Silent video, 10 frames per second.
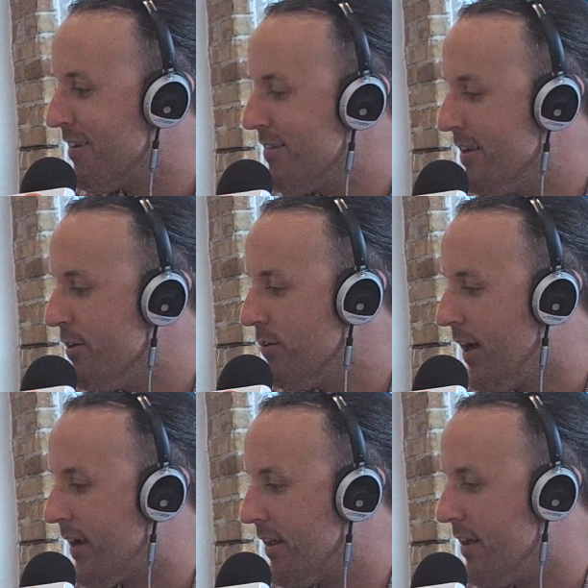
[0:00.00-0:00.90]
I could see you
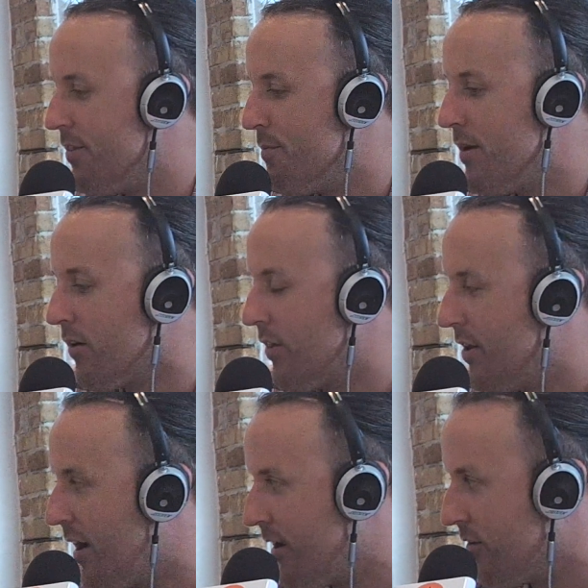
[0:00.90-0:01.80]
like in the middle of
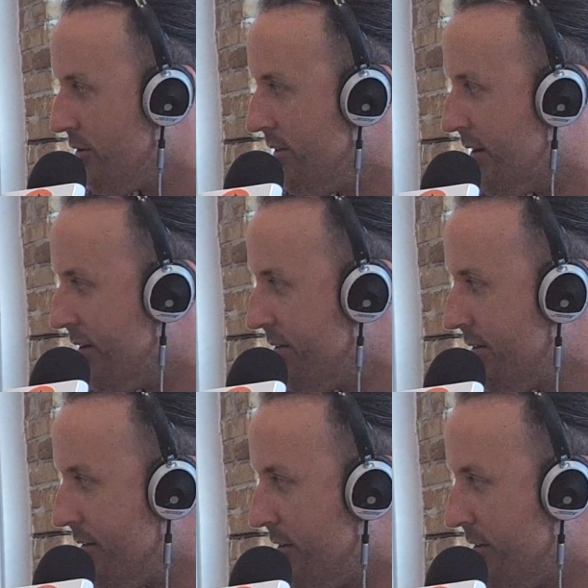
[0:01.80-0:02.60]
the night doing this.